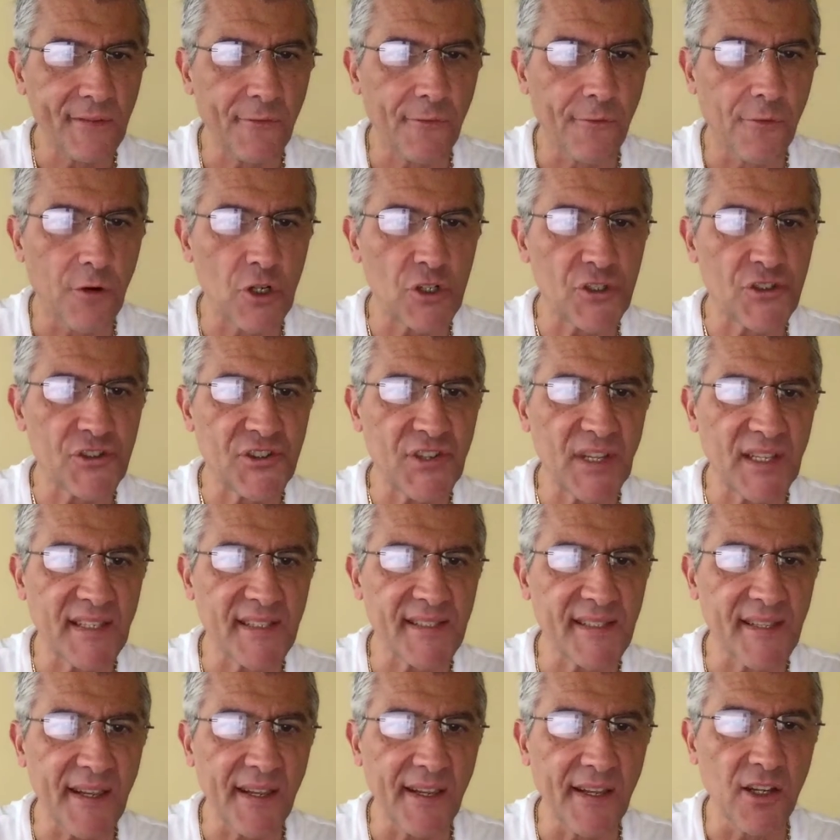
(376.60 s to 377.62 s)
verse
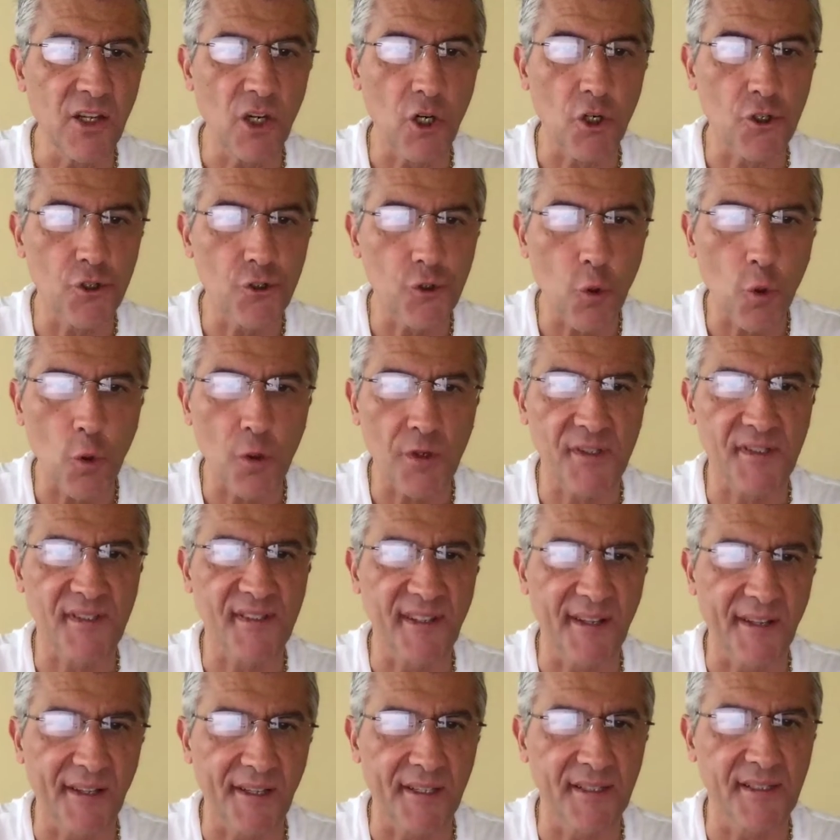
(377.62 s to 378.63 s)
16 assures
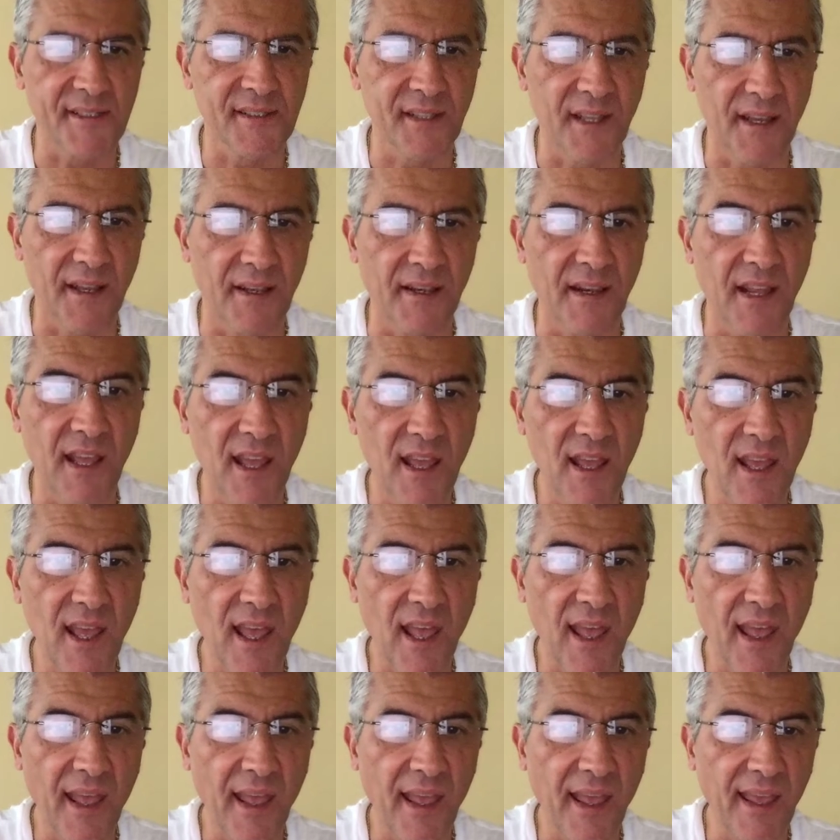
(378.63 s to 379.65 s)
us that
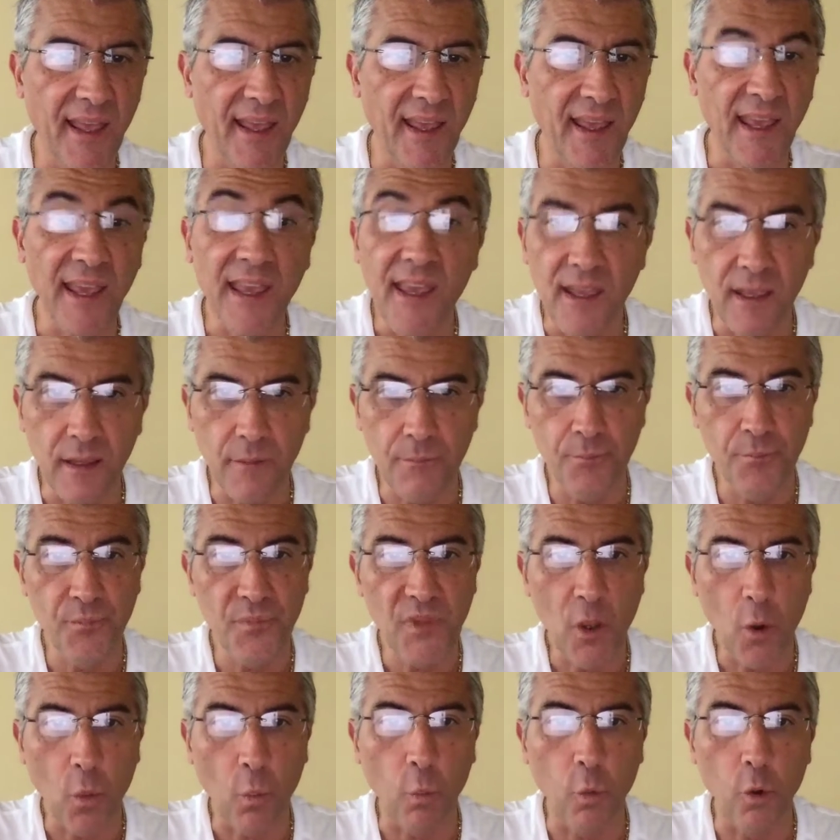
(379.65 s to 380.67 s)
he
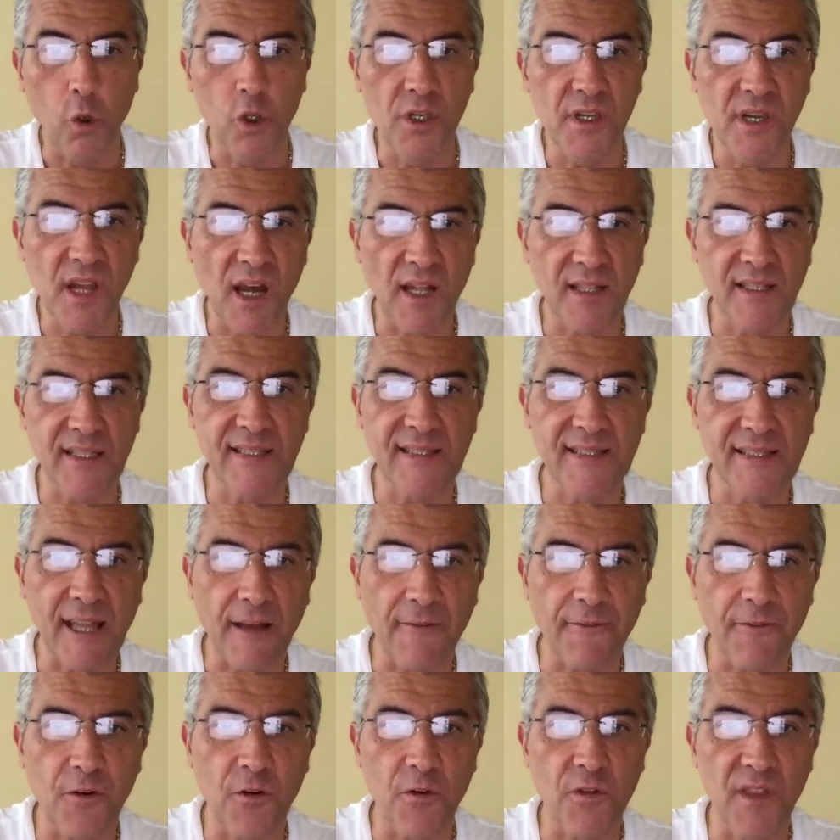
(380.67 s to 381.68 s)
would not
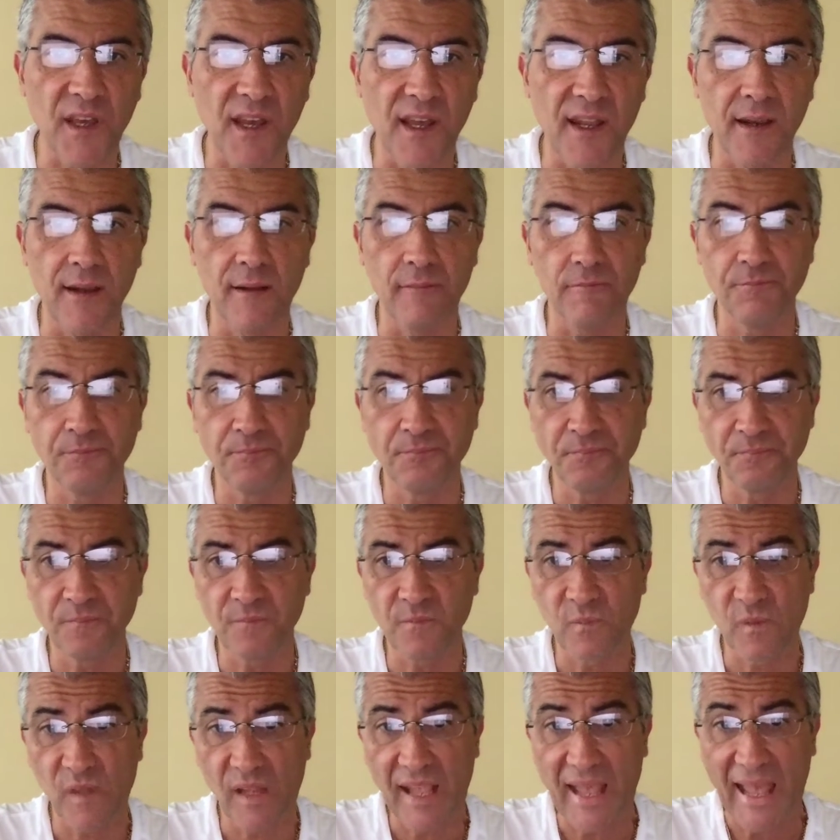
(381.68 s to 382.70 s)
suffer that
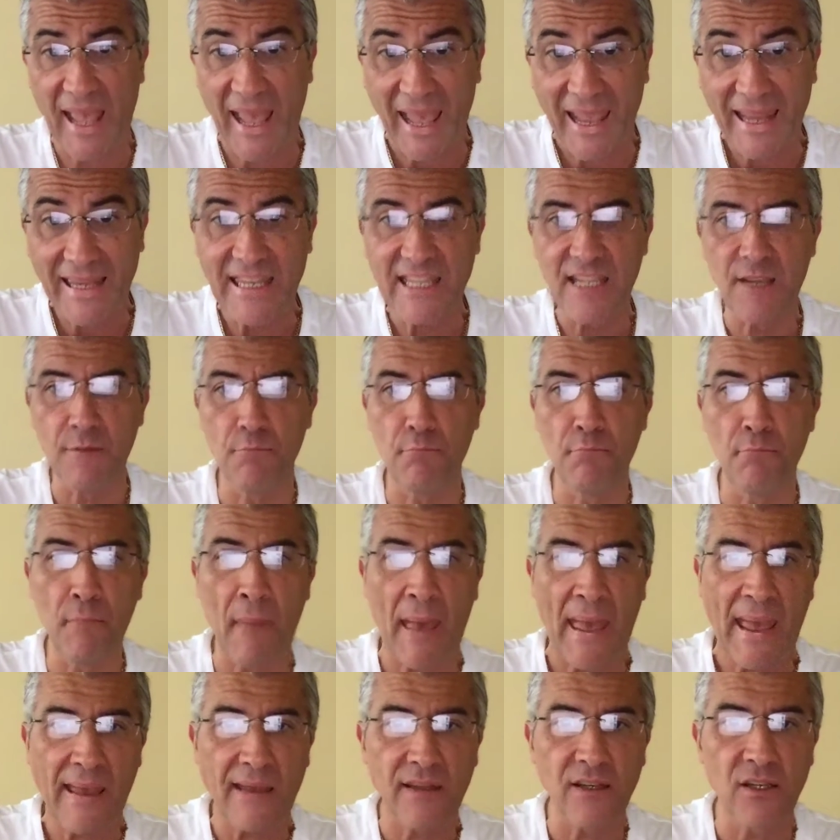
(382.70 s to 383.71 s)
any
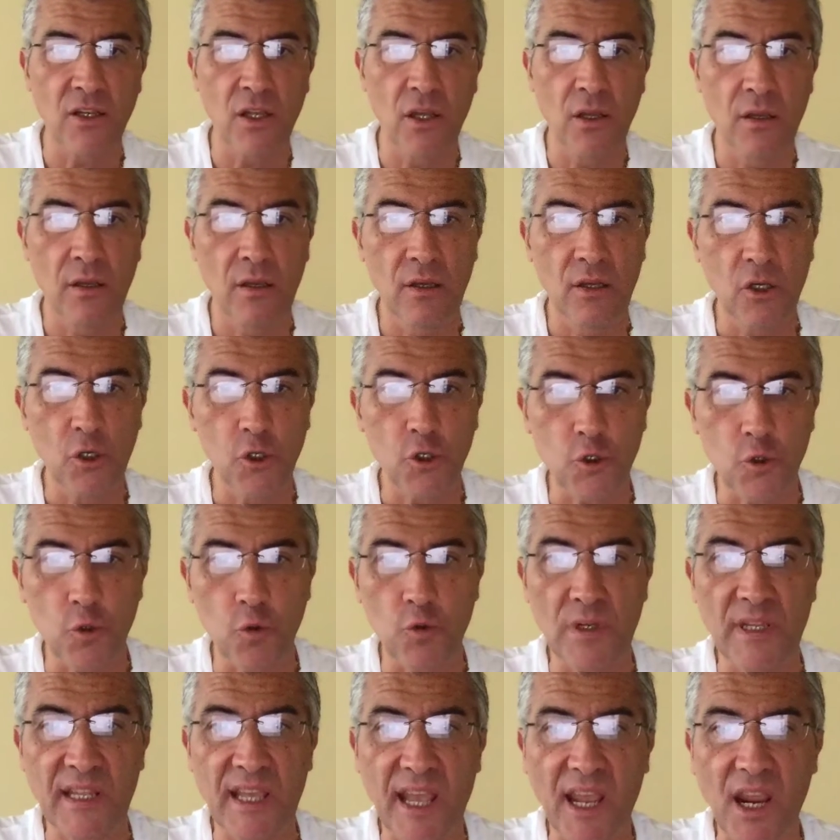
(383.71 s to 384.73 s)
man
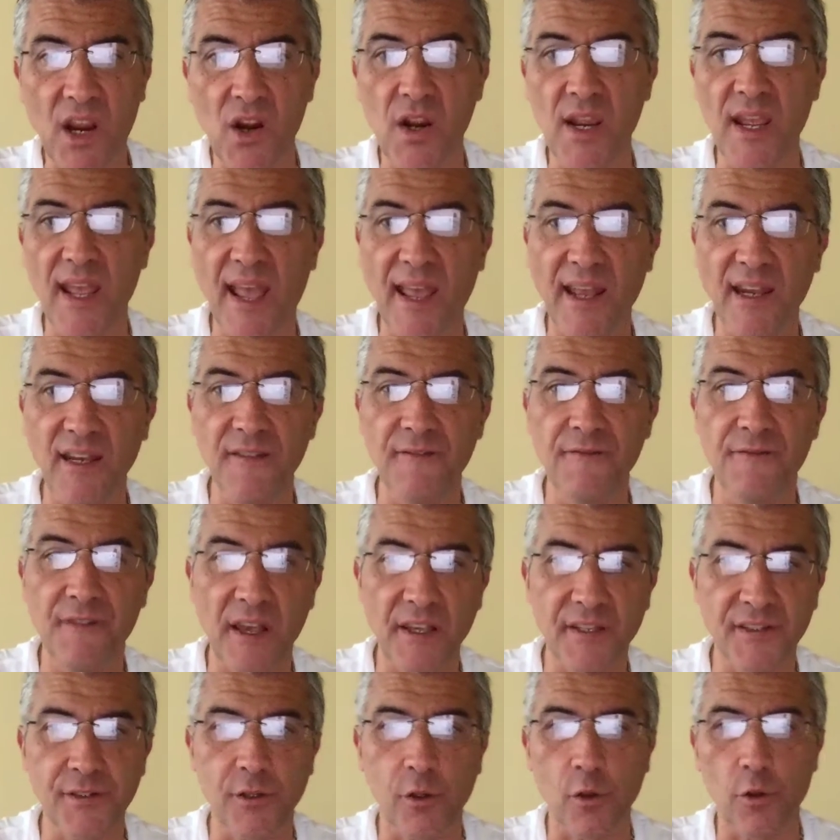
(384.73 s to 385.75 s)
should carry any
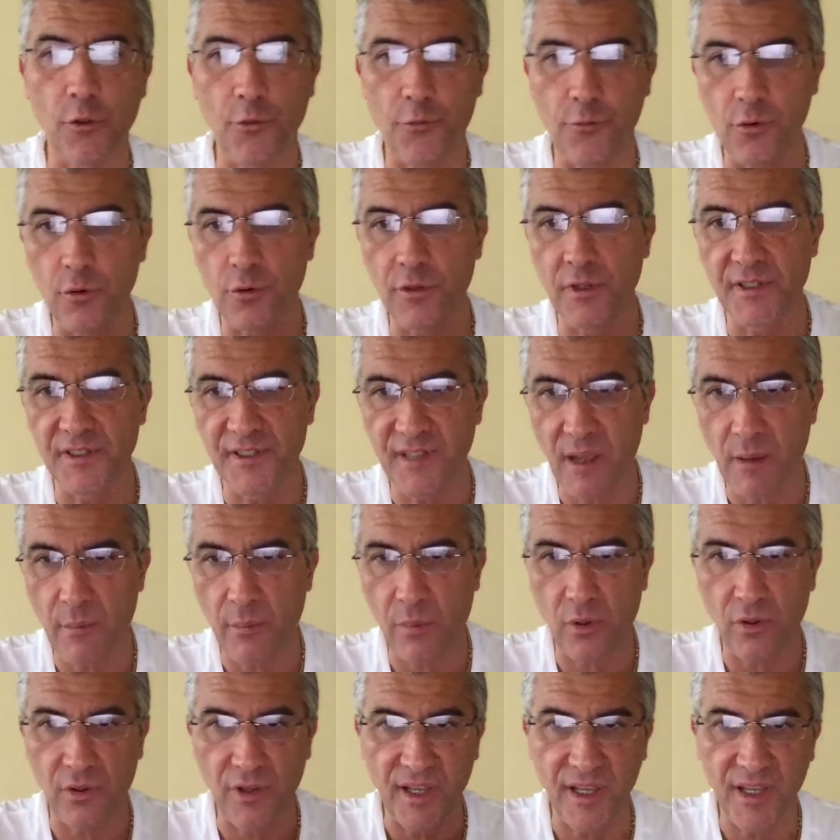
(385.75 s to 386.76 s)
vessel through the
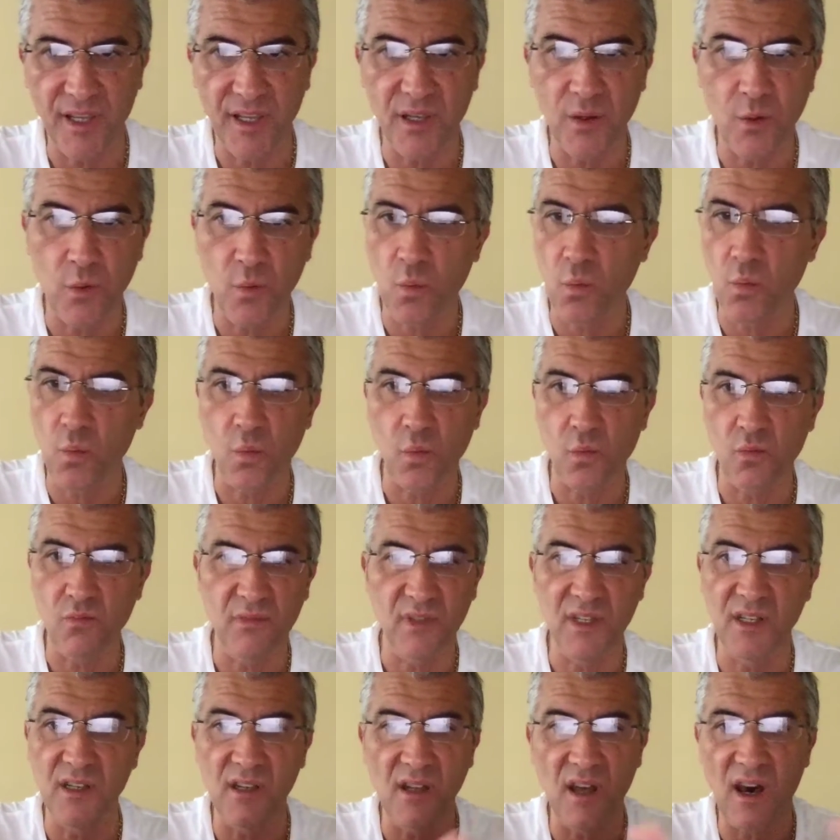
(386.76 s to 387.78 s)
temple. He
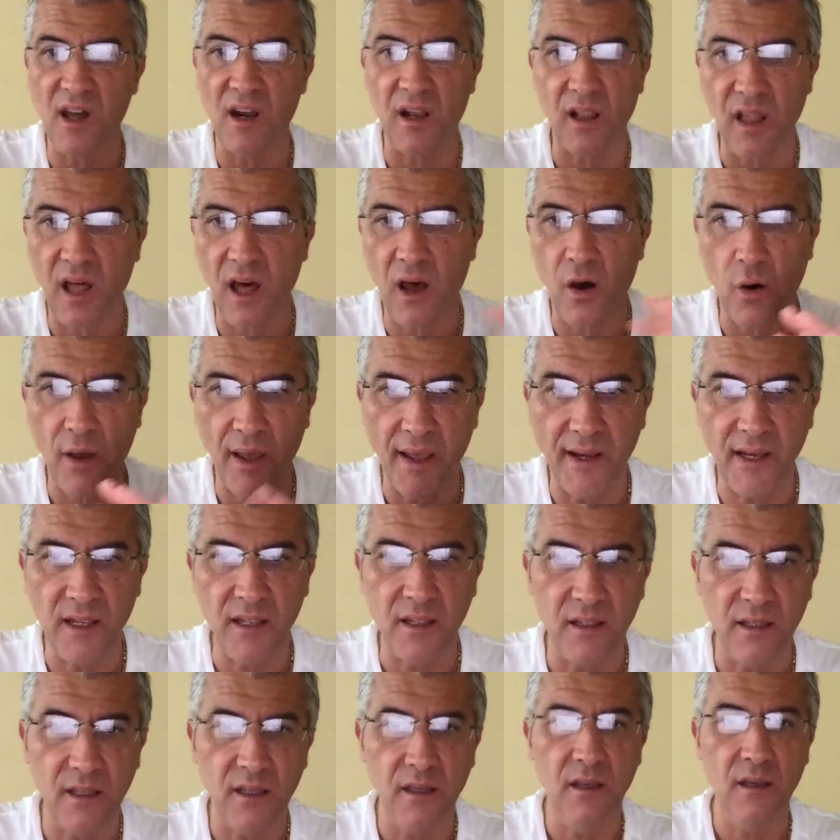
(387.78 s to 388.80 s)
did not allow
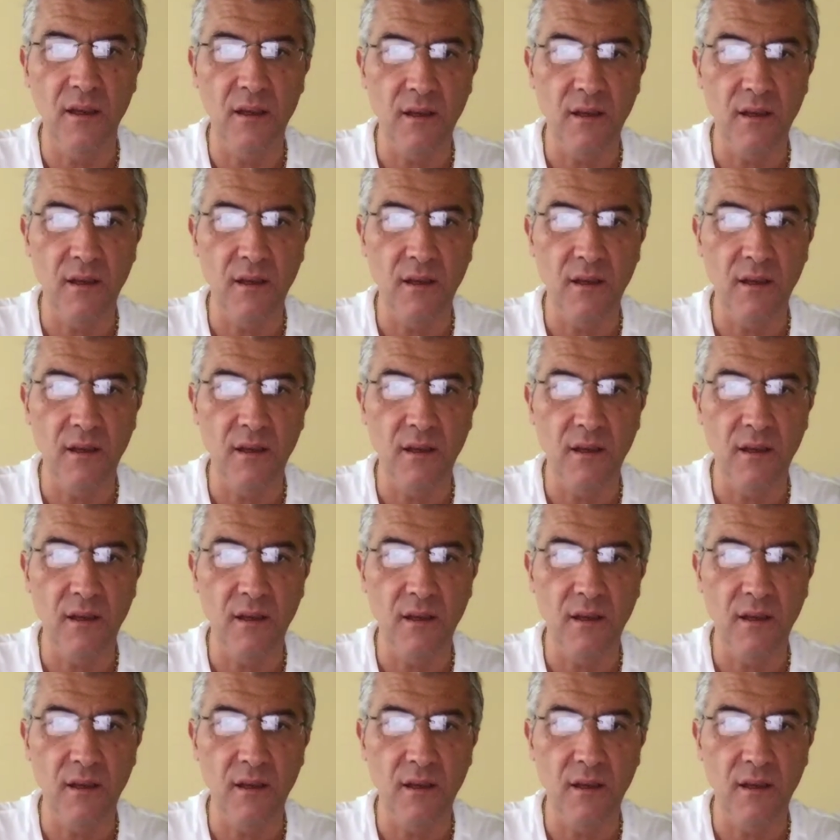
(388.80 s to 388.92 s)
any